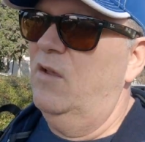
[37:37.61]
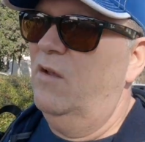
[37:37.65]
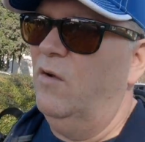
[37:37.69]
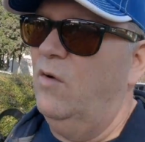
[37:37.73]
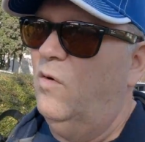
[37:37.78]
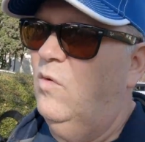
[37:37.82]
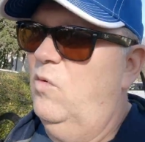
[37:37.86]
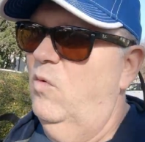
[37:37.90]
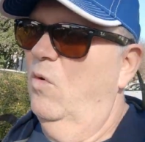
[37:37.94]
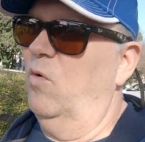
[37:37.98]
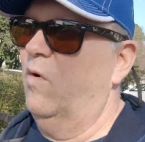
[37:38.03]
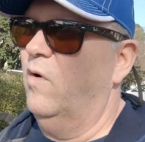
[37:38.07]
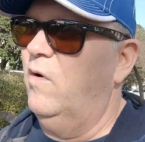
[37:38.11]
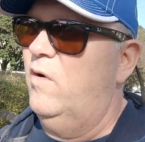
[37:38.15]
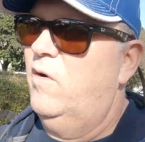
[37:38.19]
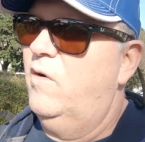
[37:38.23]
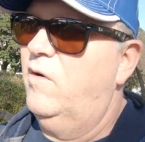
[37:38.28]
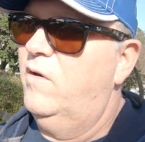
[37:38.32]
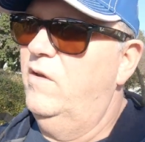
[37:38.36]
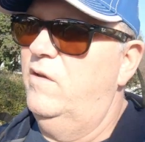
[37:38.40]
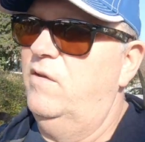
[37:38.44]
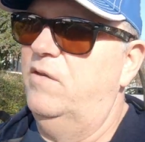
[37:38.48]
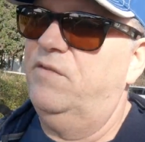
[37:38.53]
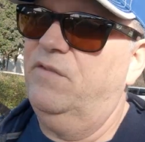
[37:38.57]
or
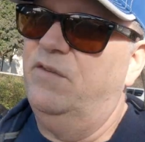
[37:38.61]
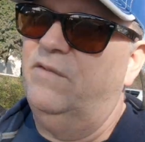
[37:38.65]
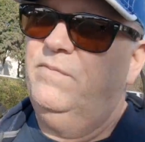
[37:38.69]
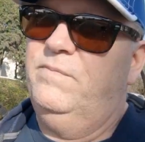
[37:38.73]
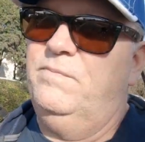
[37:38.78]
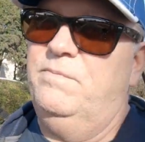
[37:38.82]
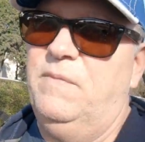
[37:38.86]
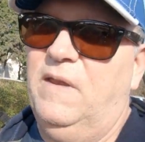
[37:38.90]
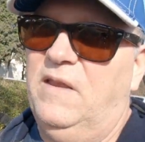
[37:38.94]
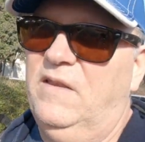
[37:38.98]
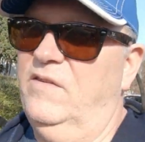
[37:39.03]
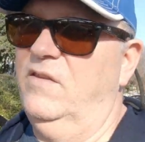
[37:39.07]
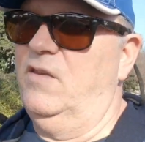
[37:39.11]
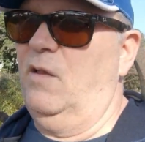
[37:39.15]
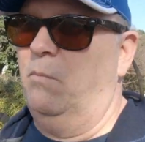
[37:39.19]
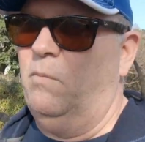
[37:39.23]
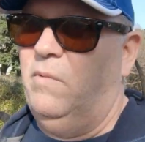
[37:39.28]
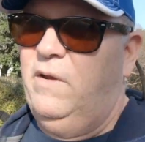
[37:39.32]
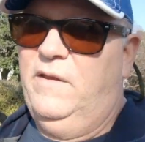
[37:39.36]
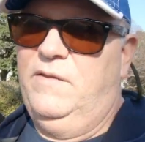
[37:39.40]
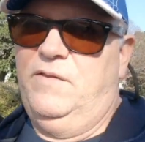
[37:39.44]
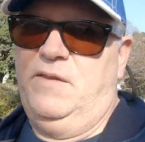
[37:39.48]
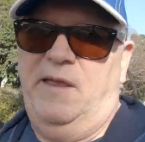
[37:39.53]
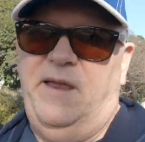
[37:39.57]
you meet
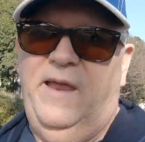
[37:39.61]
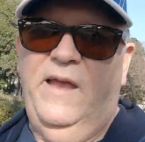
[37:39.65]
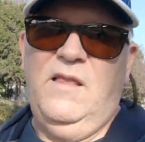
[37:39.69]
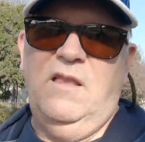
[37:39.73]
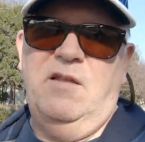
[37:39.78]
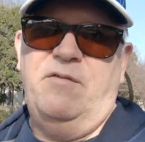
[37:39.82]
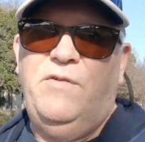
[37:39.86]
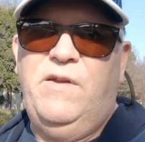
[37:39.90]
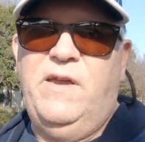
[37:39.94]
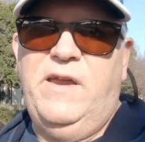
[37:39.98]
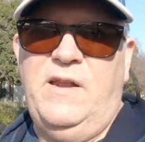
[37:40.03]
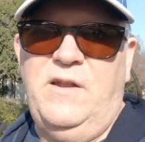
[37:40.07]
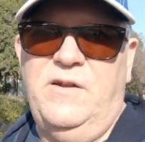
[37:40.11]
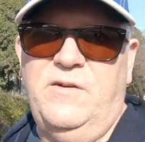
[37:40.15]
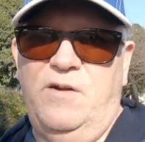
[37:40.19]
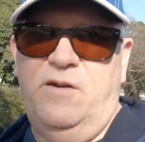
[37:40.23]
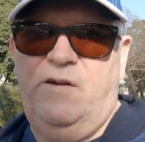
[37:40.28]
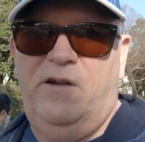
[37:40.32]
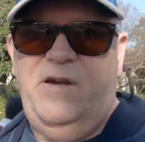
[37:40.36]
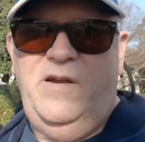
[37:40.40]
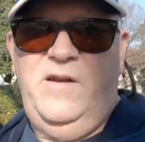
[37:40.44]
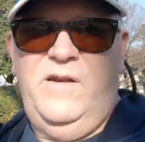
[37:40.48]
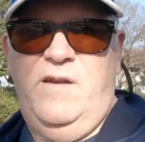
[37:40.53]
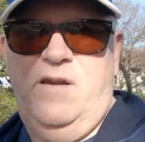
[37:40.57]
somebody at the
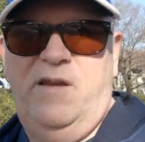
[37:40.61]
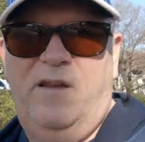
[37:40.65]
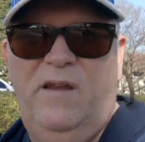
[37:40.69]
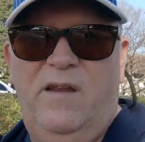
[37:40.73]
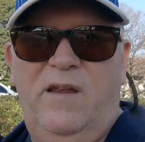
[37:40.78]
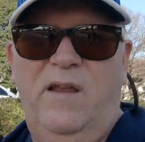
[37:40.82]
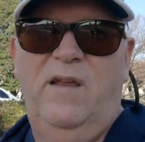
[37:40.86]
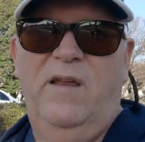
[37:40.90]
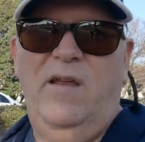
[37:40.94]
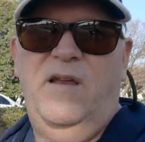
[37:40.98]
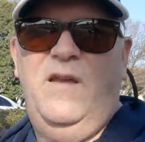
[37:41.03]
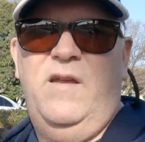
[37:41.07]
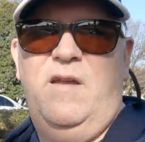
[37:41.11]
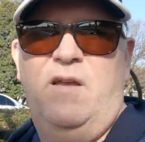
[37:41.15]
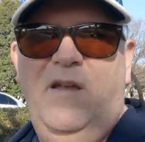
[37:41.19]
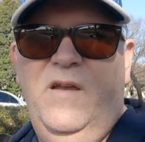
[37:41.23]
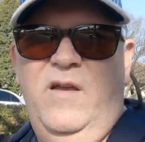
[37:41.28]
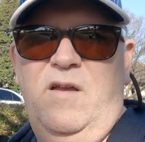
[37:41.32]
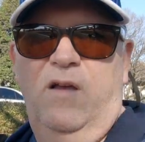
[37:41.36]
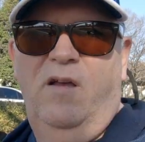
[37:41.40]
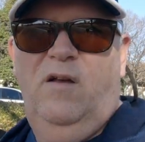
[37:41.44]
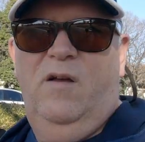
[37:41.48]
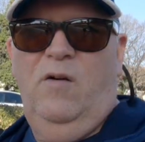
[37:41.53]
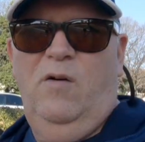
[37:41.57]
elevator,
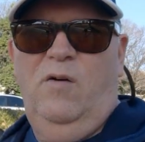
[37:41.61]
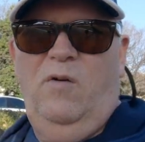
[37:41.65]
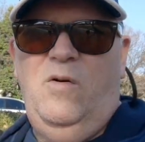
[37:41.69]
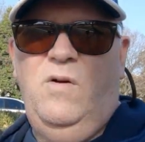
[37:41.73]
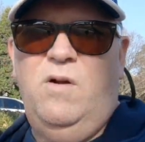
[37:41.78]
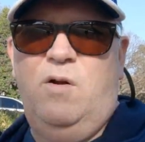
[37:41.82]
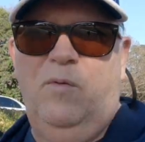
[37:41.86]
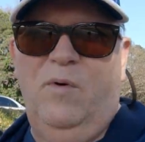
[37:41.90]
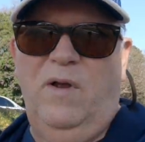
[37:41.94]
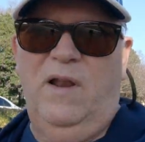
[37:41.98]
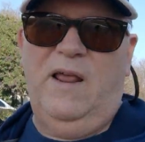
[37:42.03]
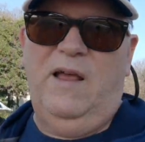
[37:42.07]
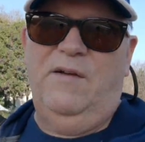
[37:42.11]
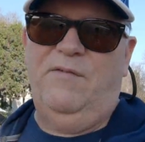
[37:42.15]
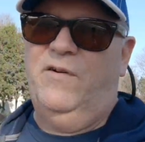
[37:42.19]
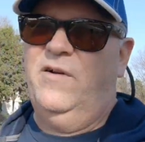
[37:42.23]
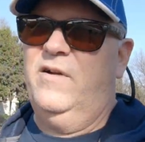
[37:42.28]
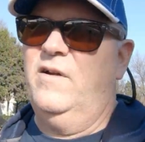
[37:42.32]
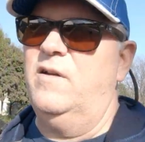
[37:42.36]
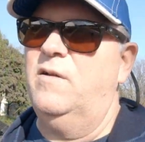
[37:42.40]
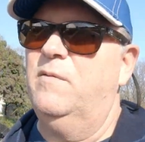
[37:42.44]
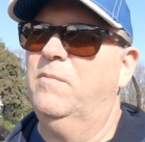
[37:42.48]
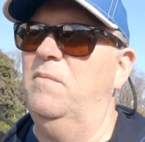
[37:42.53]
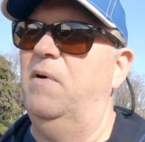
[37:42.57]
or whatever.
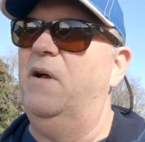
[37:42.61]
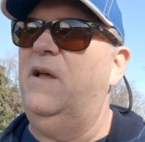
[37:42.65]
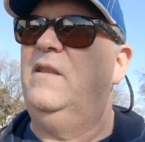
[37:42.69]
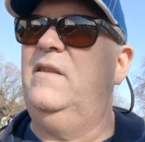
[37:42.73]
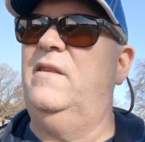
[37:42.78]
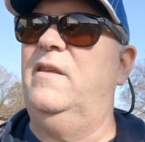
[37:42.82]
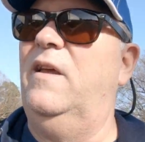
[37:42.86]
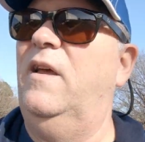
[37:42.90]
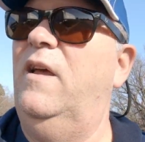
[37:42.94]
But